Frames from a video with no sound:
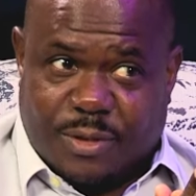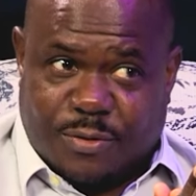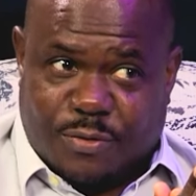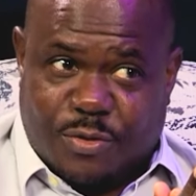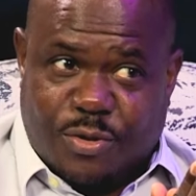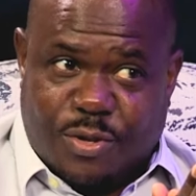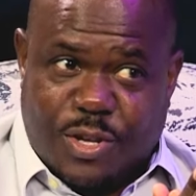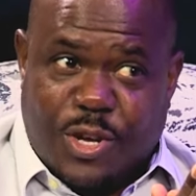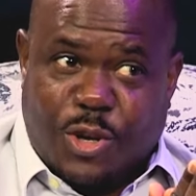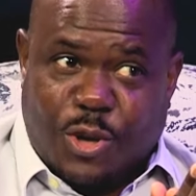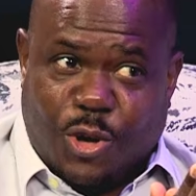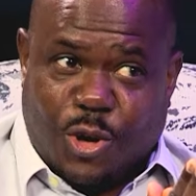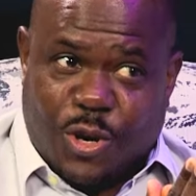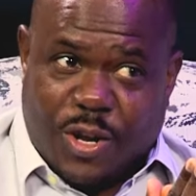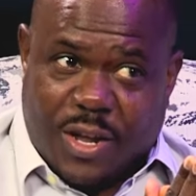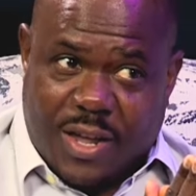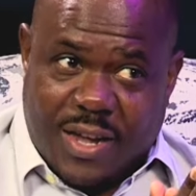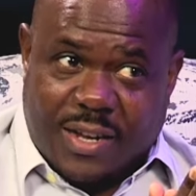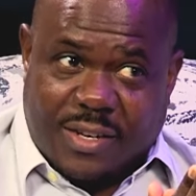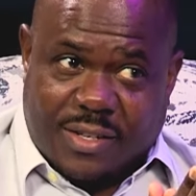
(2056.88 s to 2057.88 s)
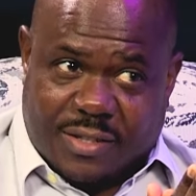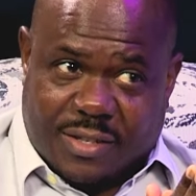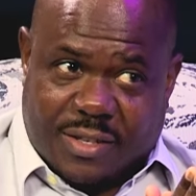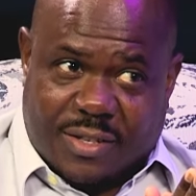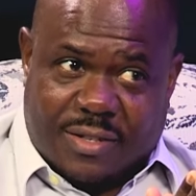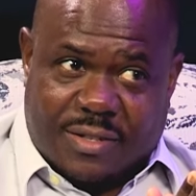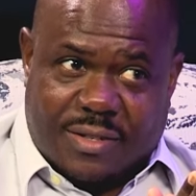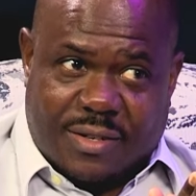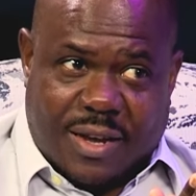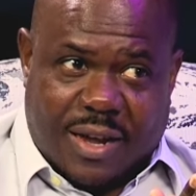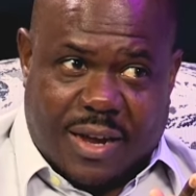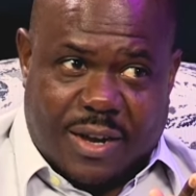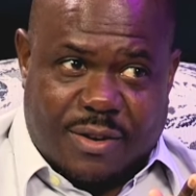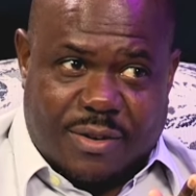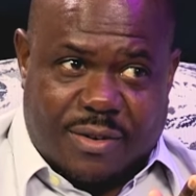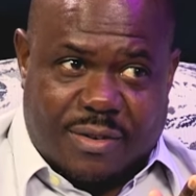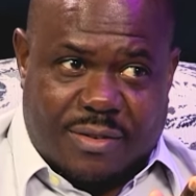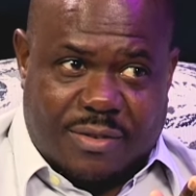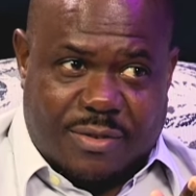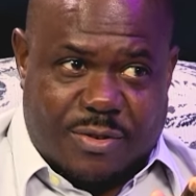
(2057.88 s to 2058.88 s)
If you think you're going to exit
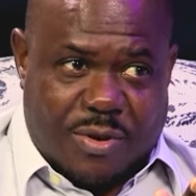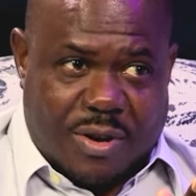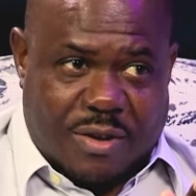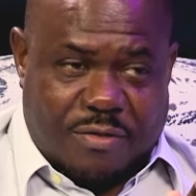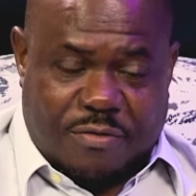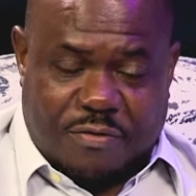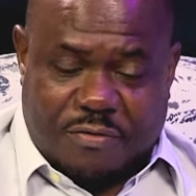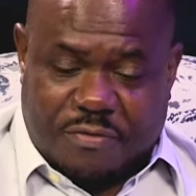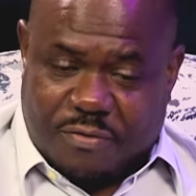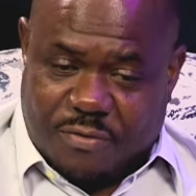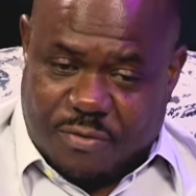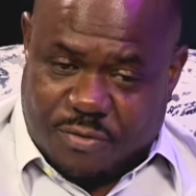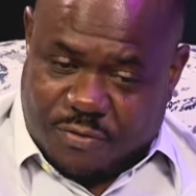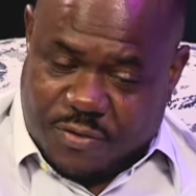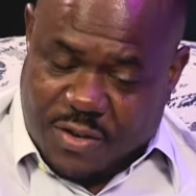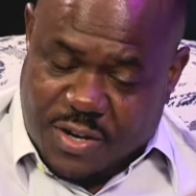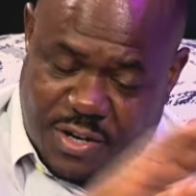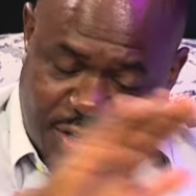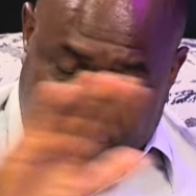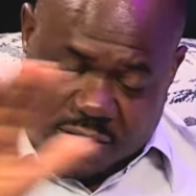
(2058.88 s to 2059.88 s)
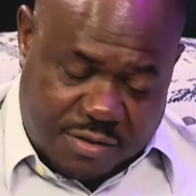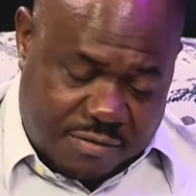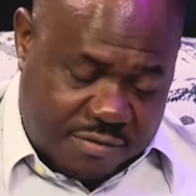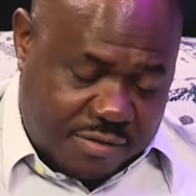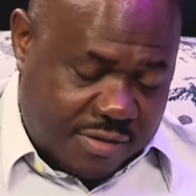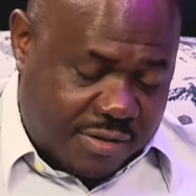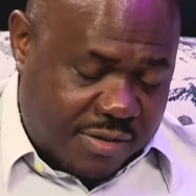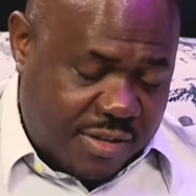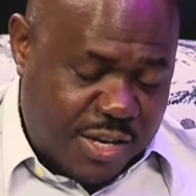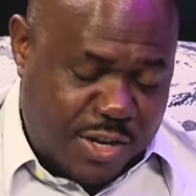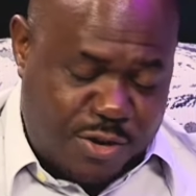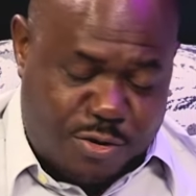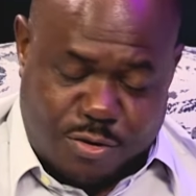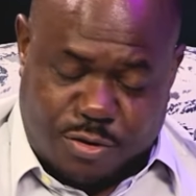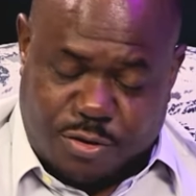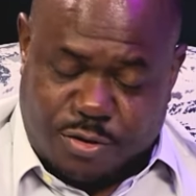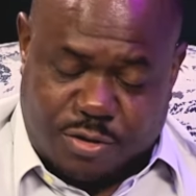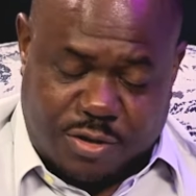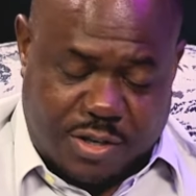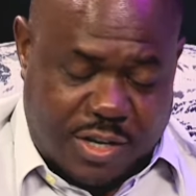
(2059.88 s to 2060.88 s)
and you finish everything,
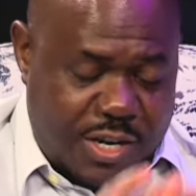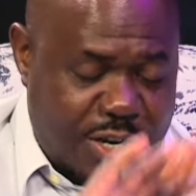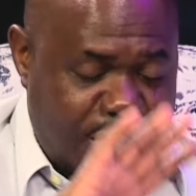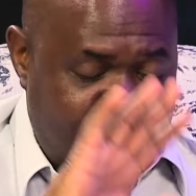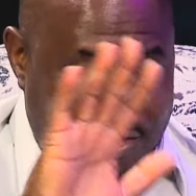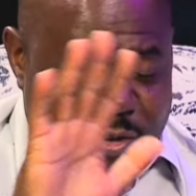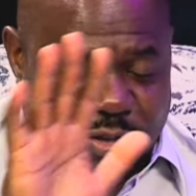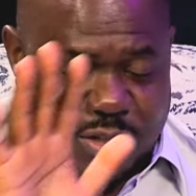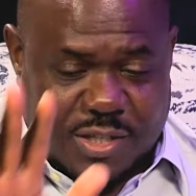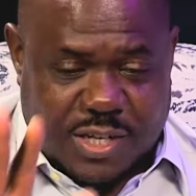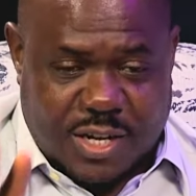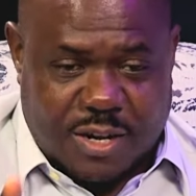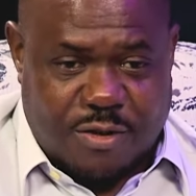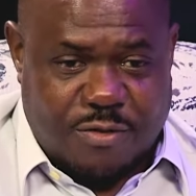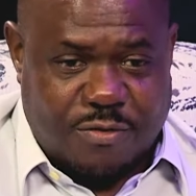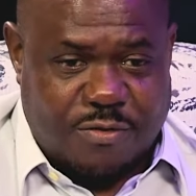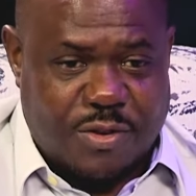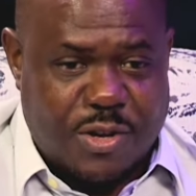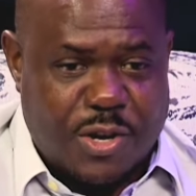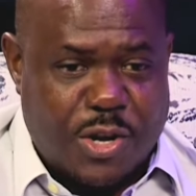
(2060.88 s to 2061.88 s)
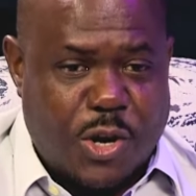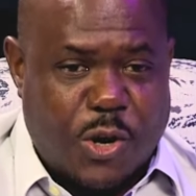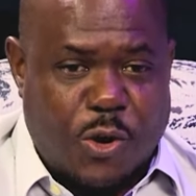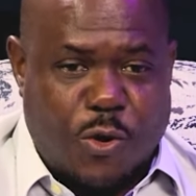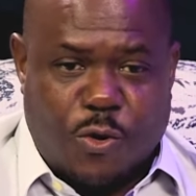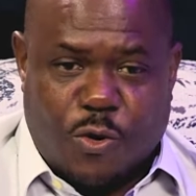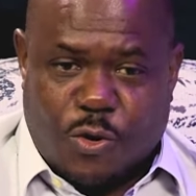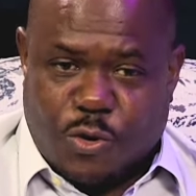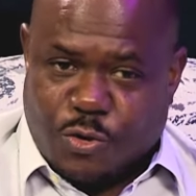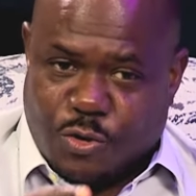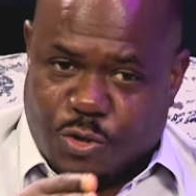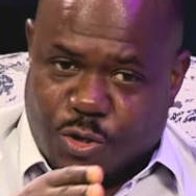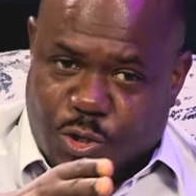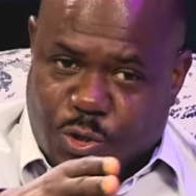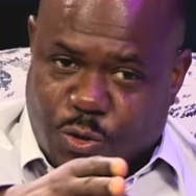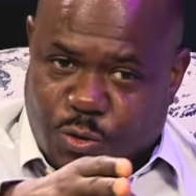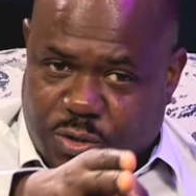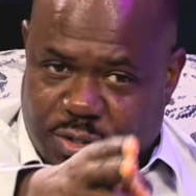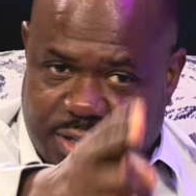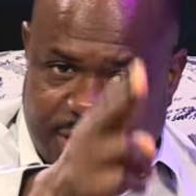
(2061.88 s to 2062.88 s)
you kill yourself or you
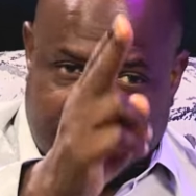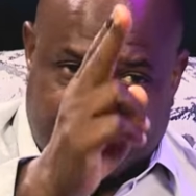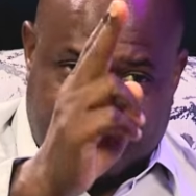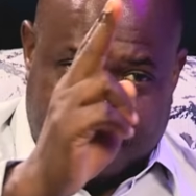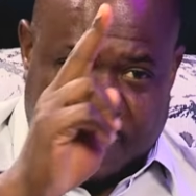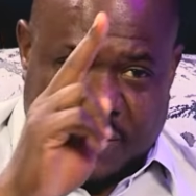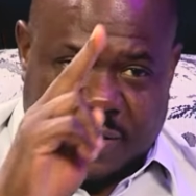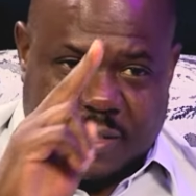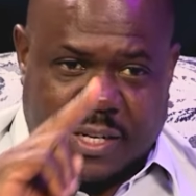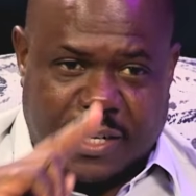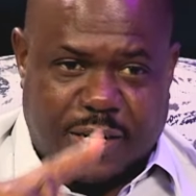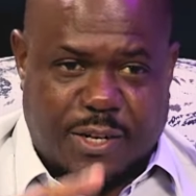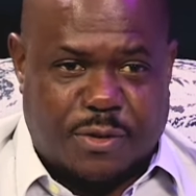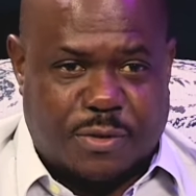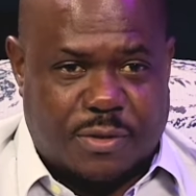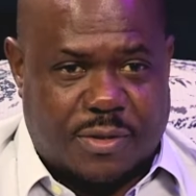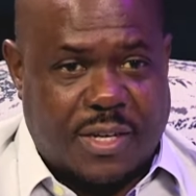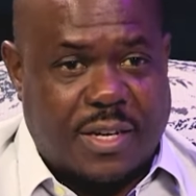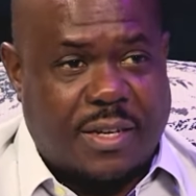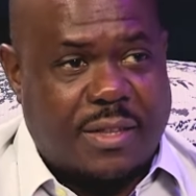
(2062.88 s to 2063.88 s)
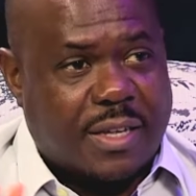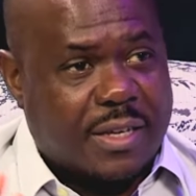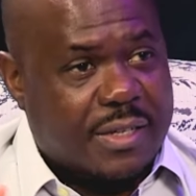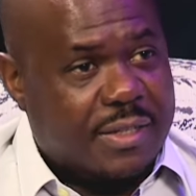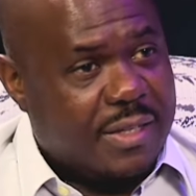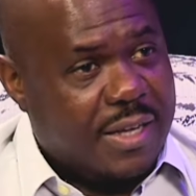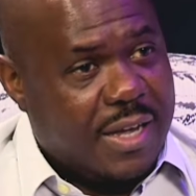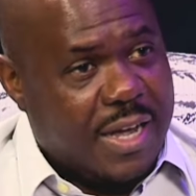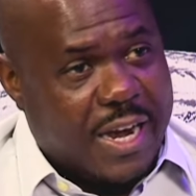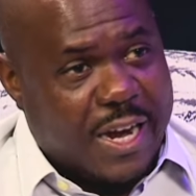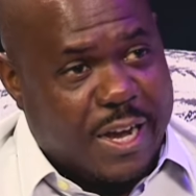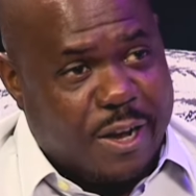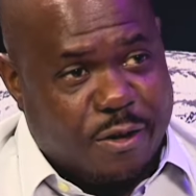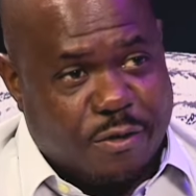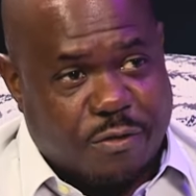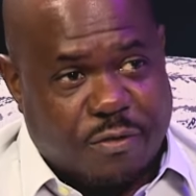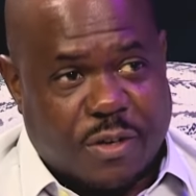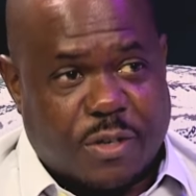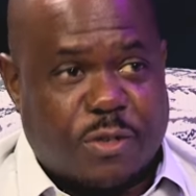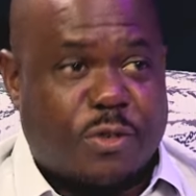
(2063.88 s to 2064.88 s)
shoot that person and you think that's the end
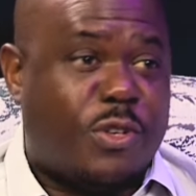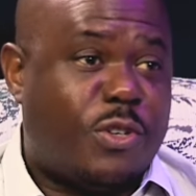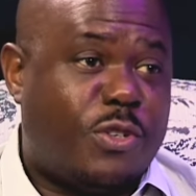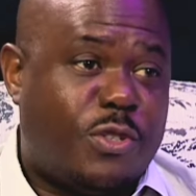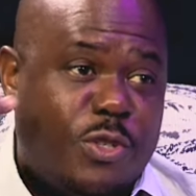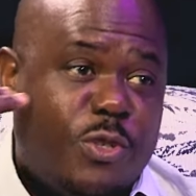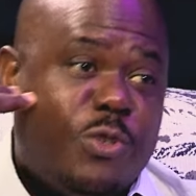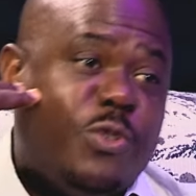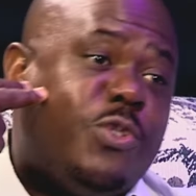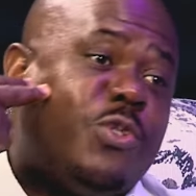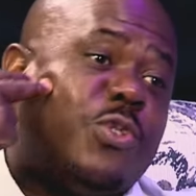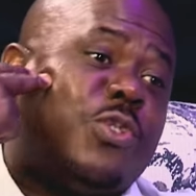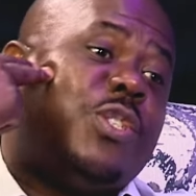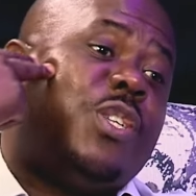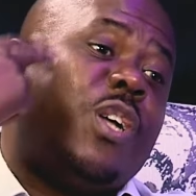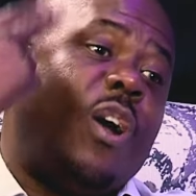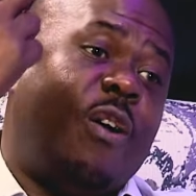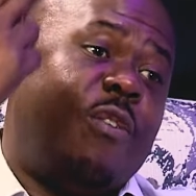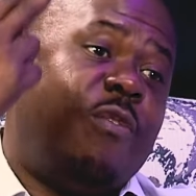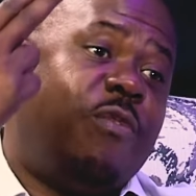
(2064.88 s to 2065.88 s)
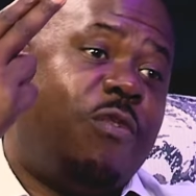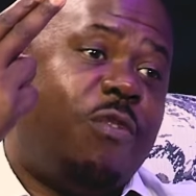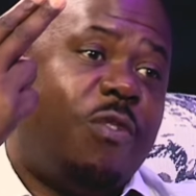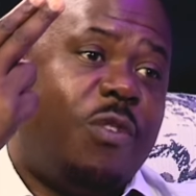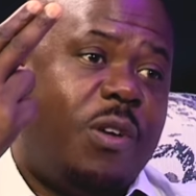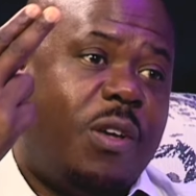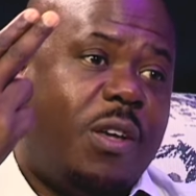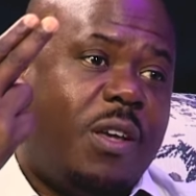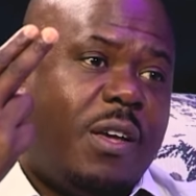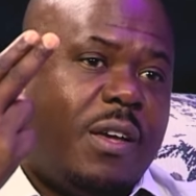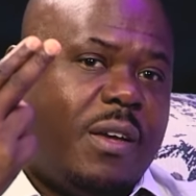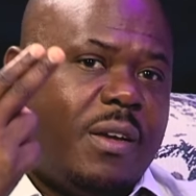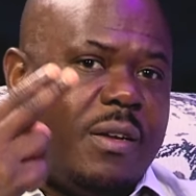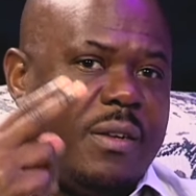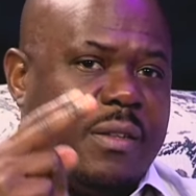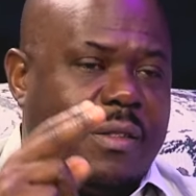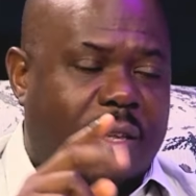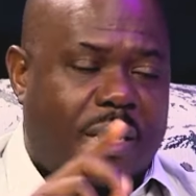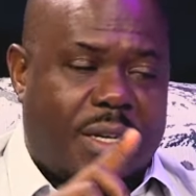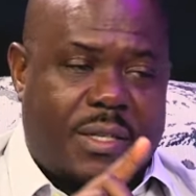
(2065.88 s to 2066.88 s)
of it, or you shoot yourself,
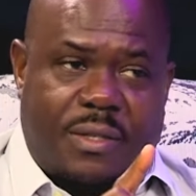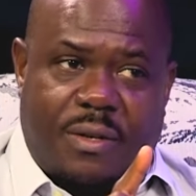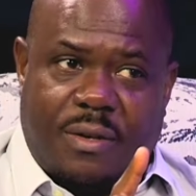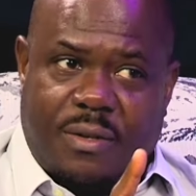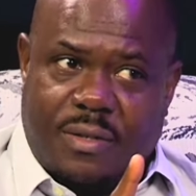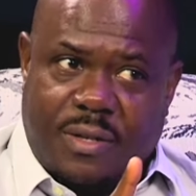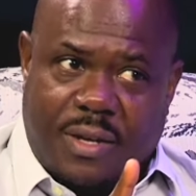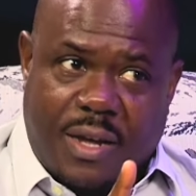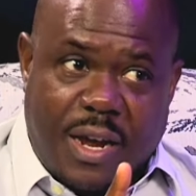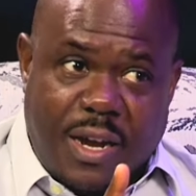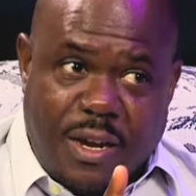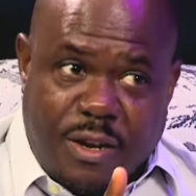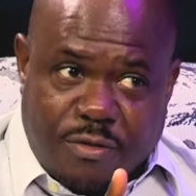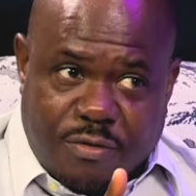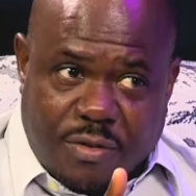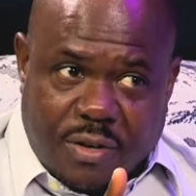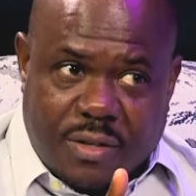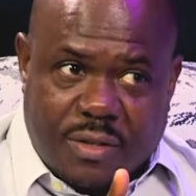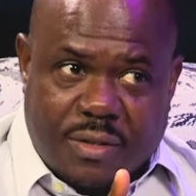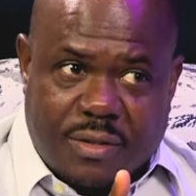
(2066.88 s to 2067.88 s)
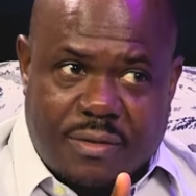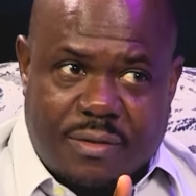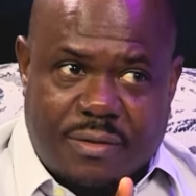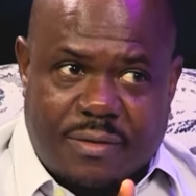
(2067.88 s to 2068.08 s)
that's not the end of it.